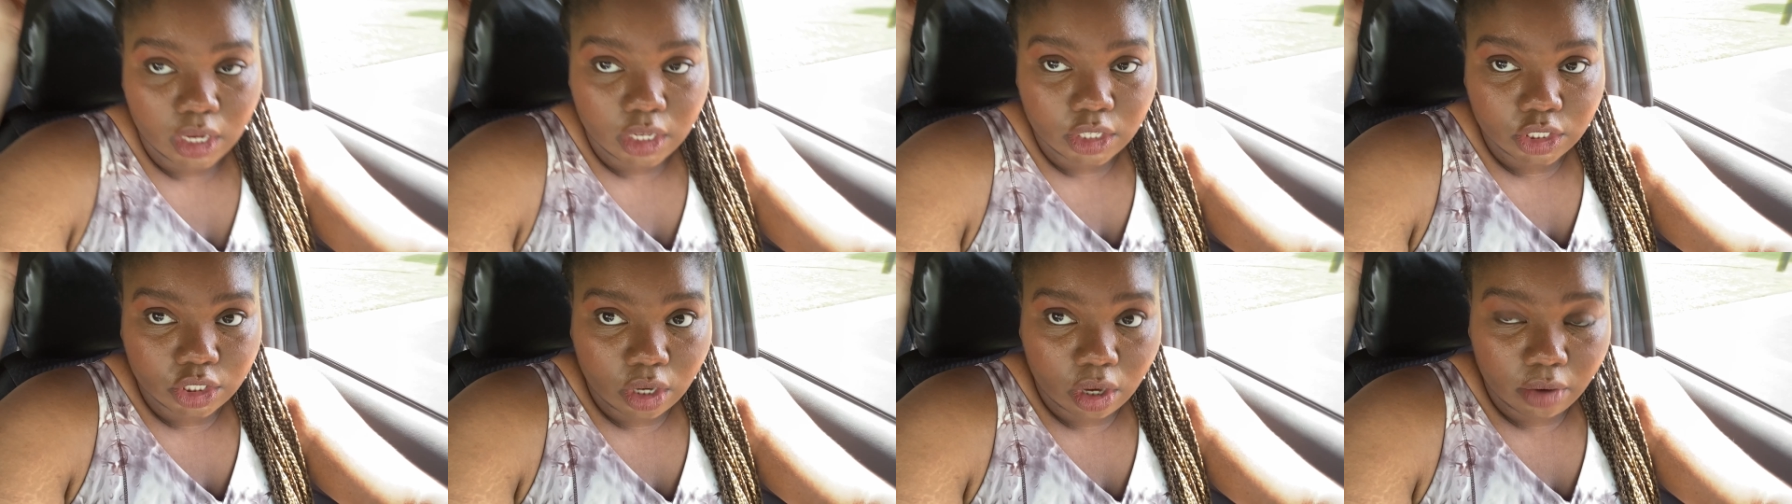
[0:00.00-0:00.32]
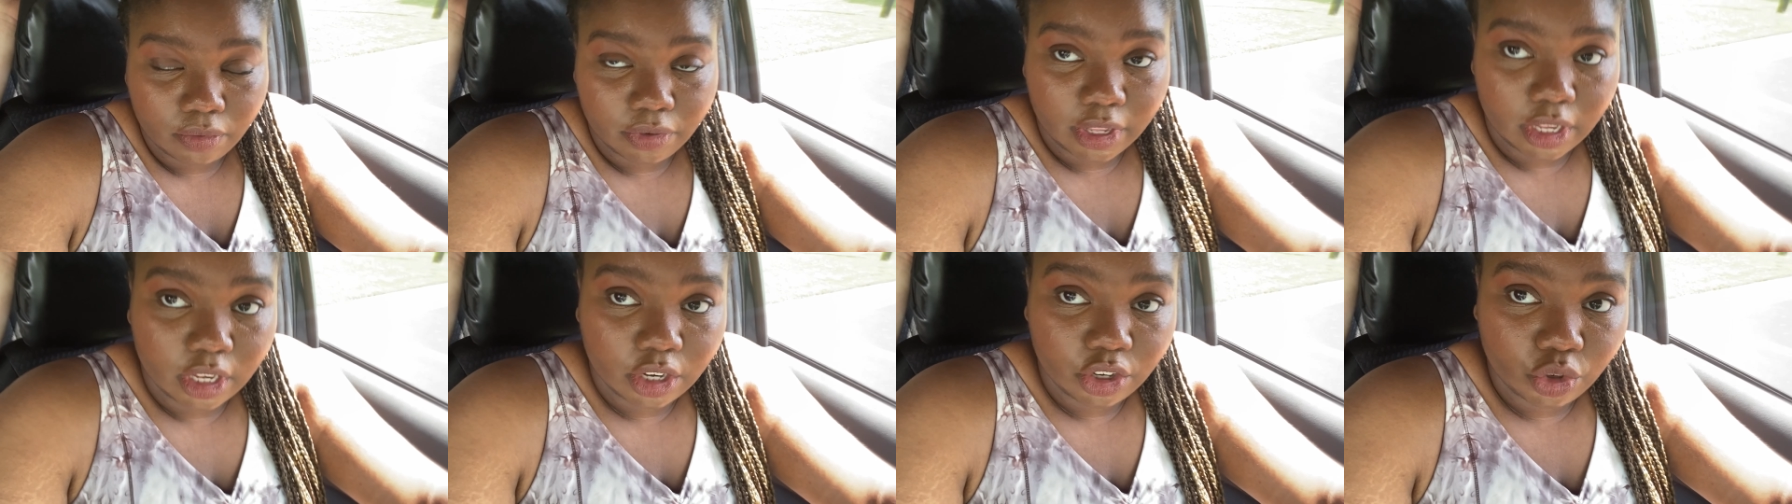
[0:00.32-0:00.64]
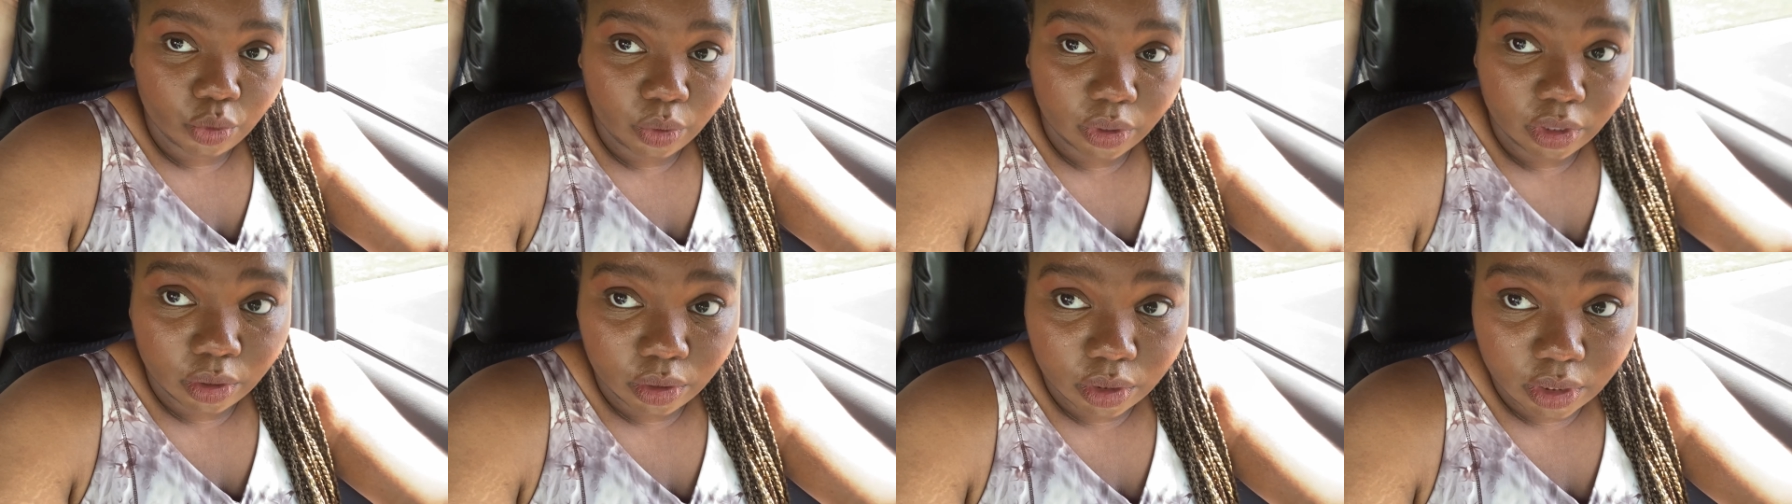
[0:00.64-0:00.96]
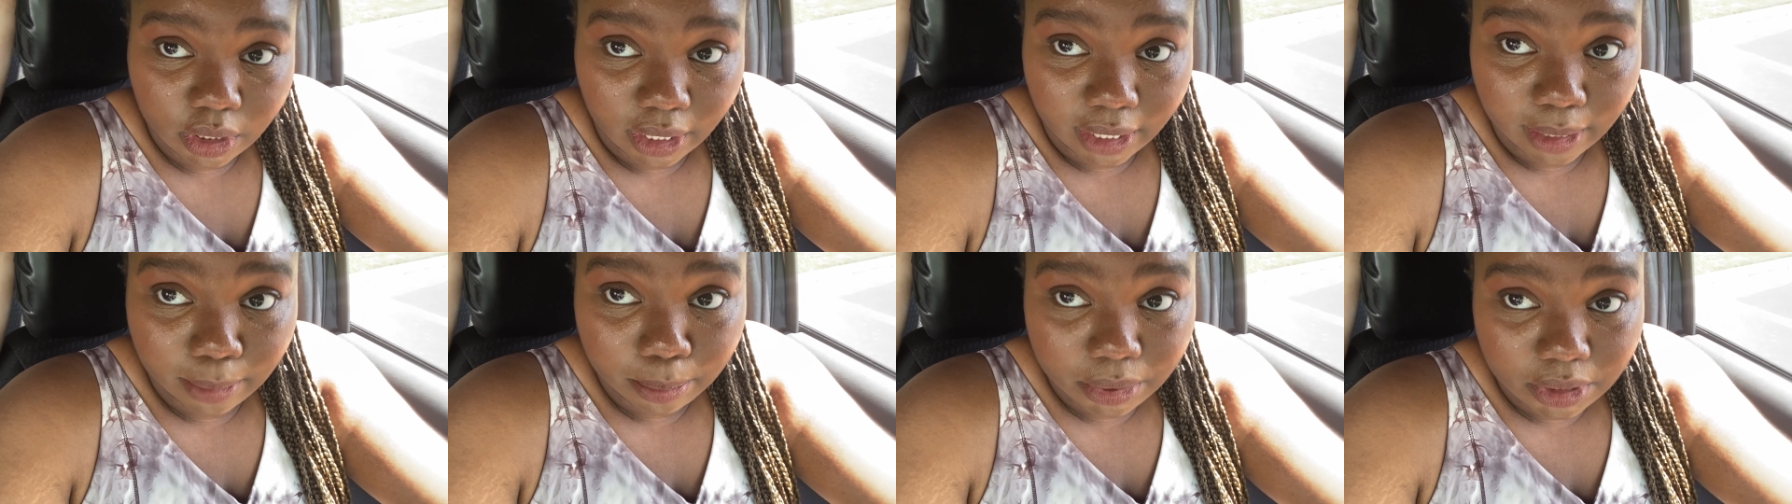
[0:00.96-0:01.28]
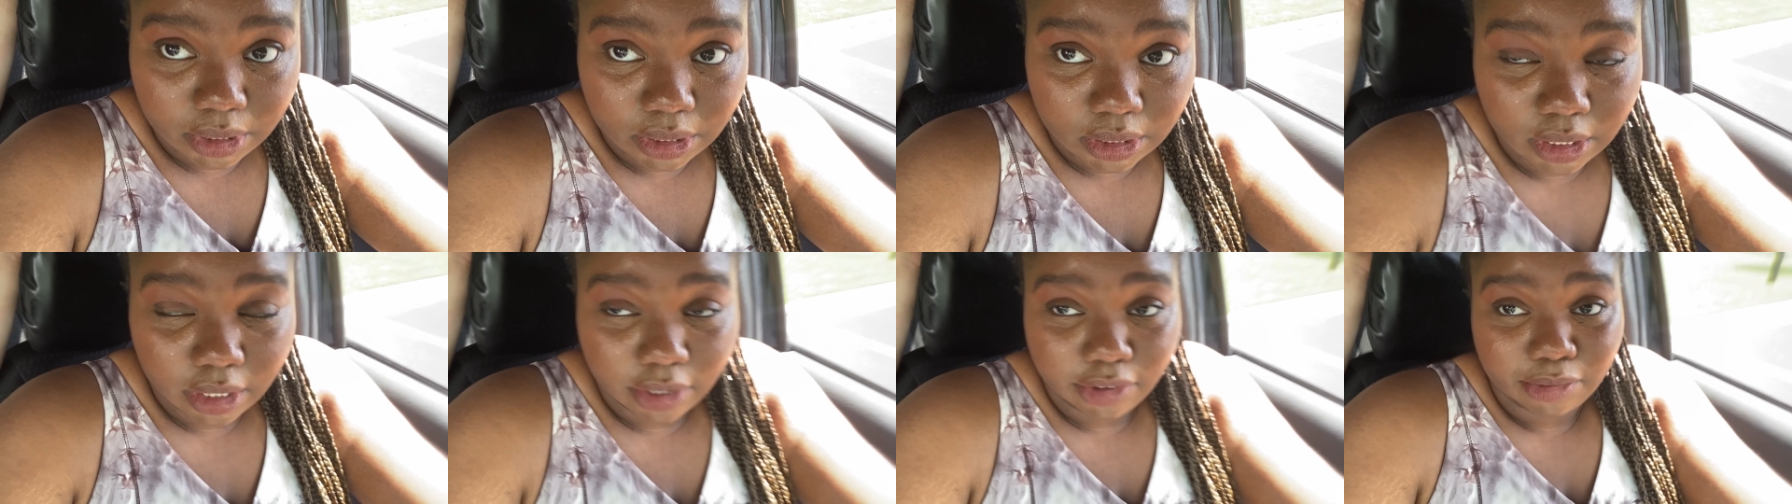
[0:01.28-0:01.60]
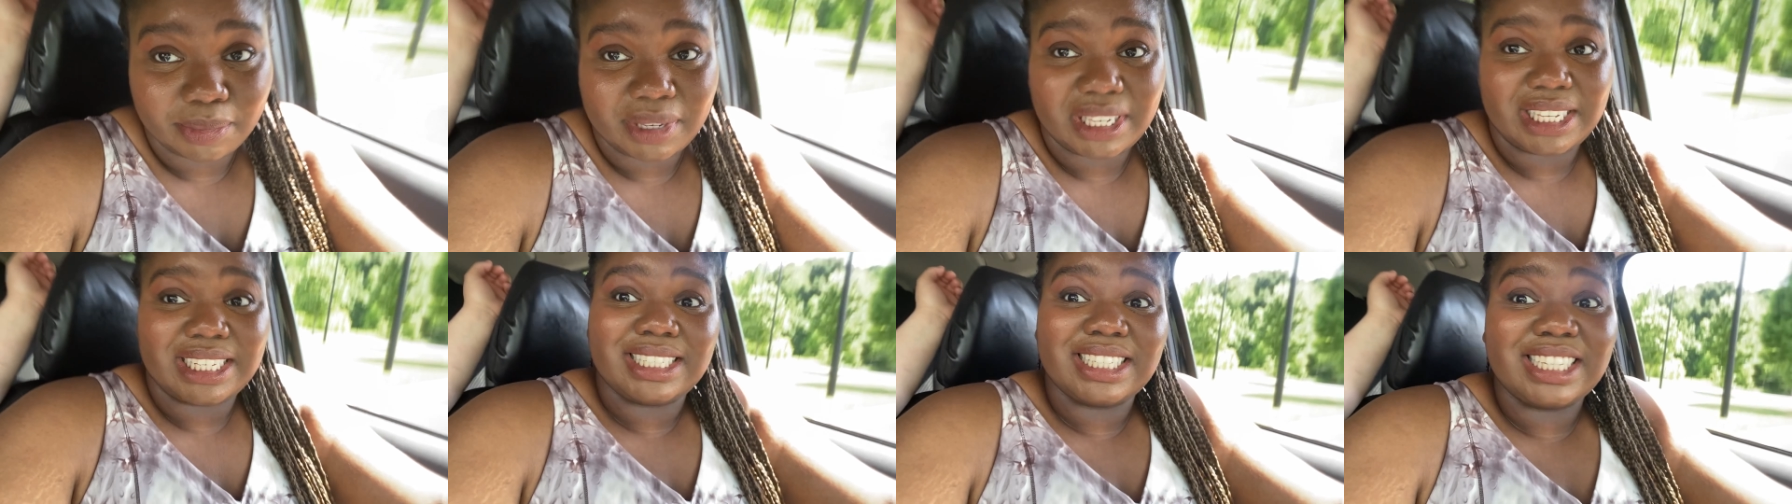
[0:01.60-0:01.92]
So hopefully you enjoyed those clips of
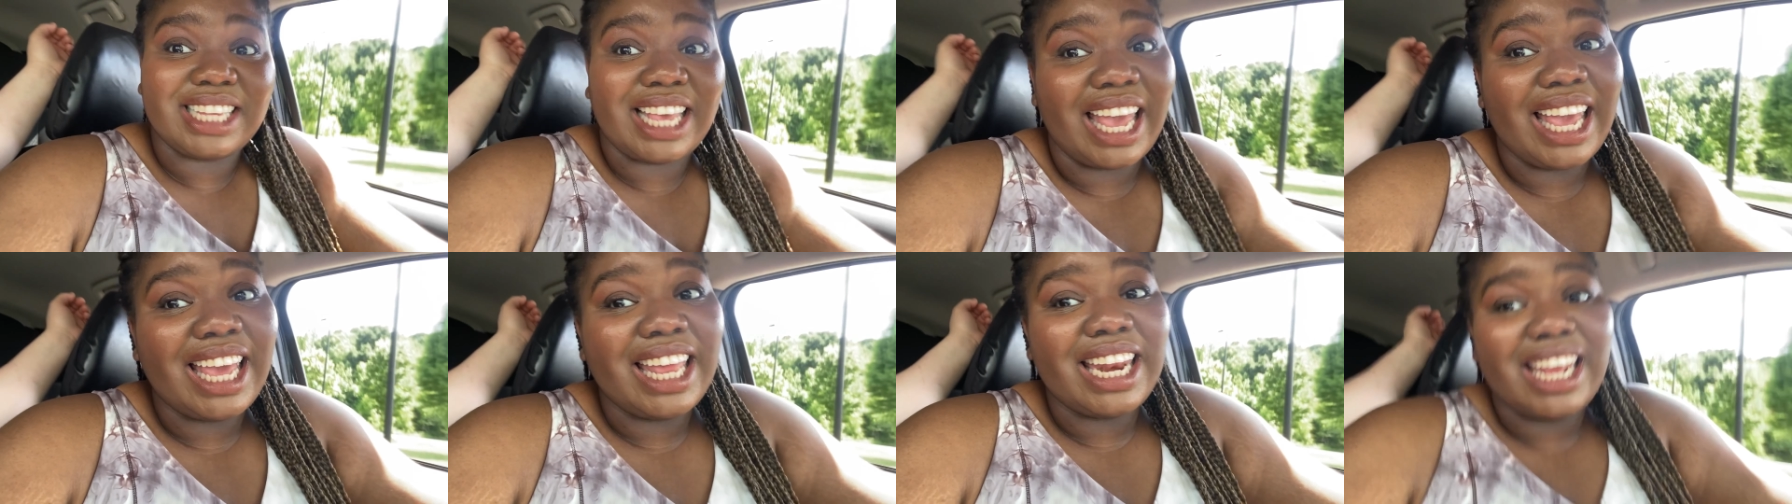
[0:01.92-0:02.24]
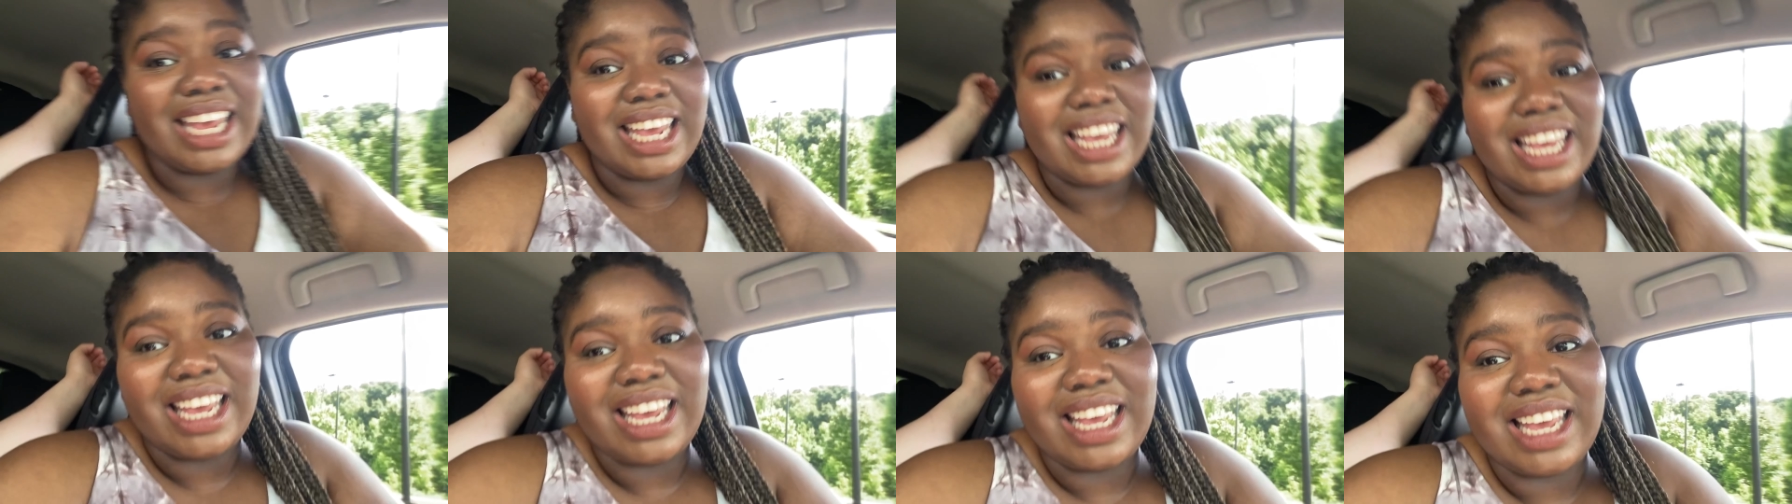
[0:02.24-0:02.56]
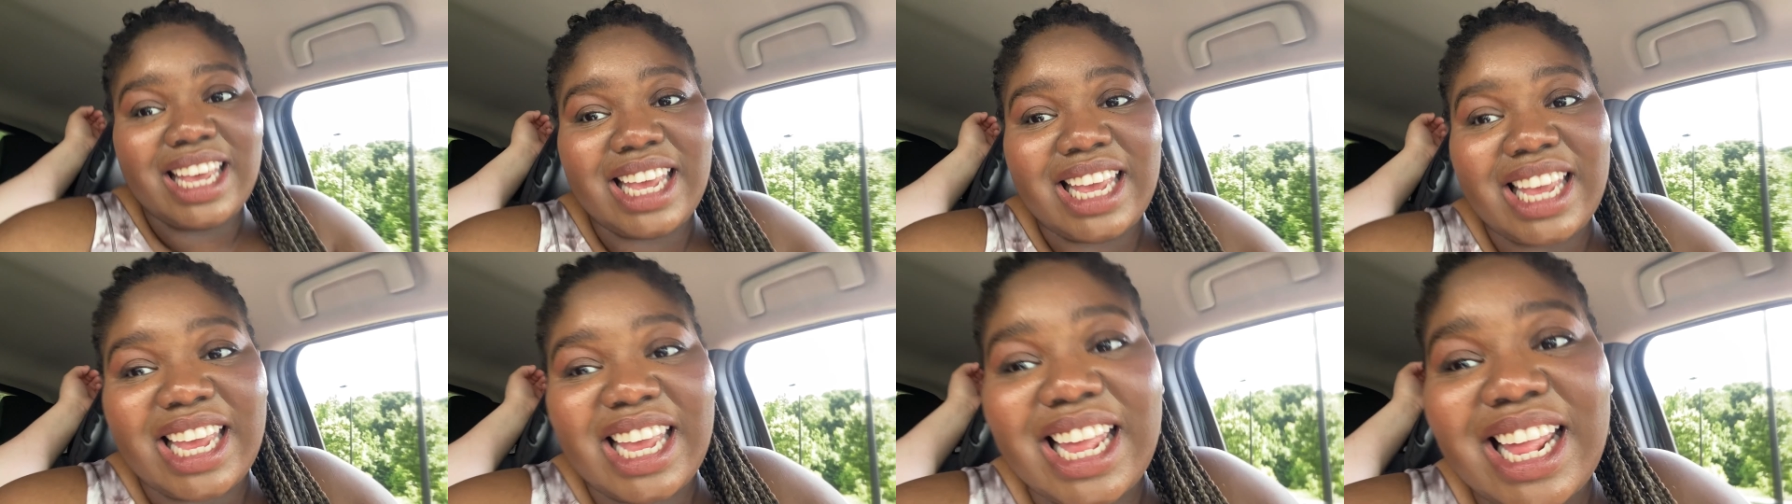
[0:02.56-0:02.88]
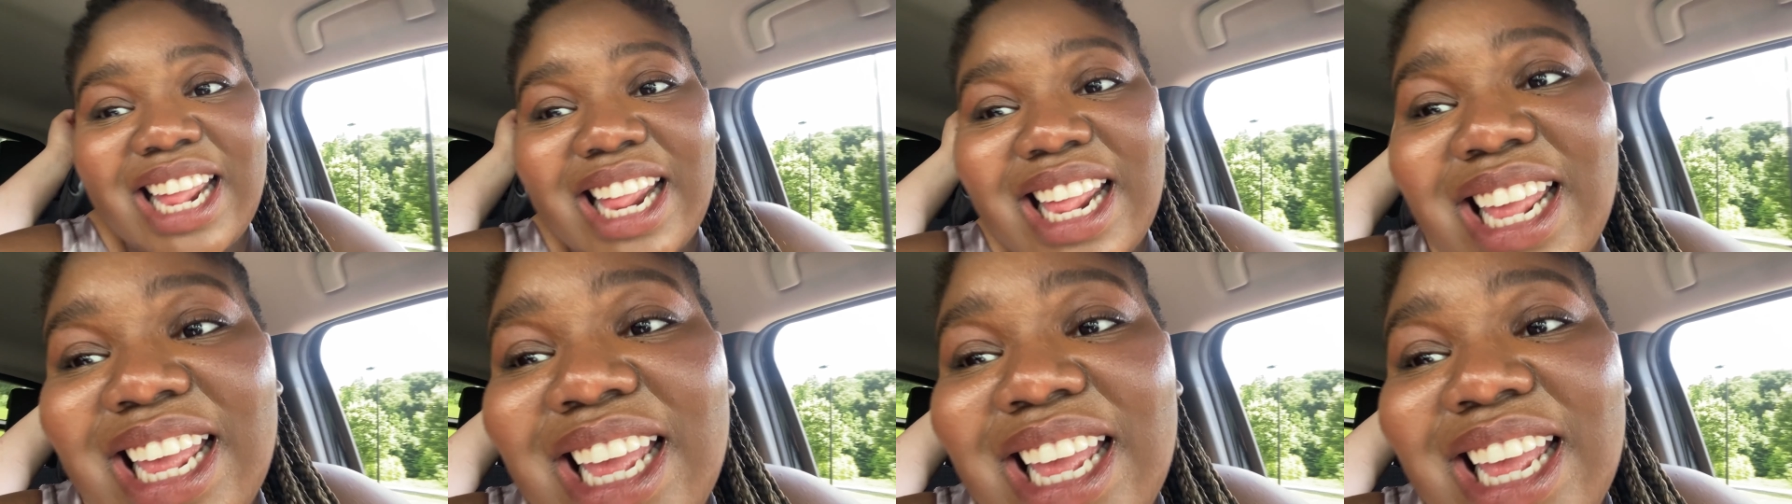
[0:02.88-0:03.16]
me skating.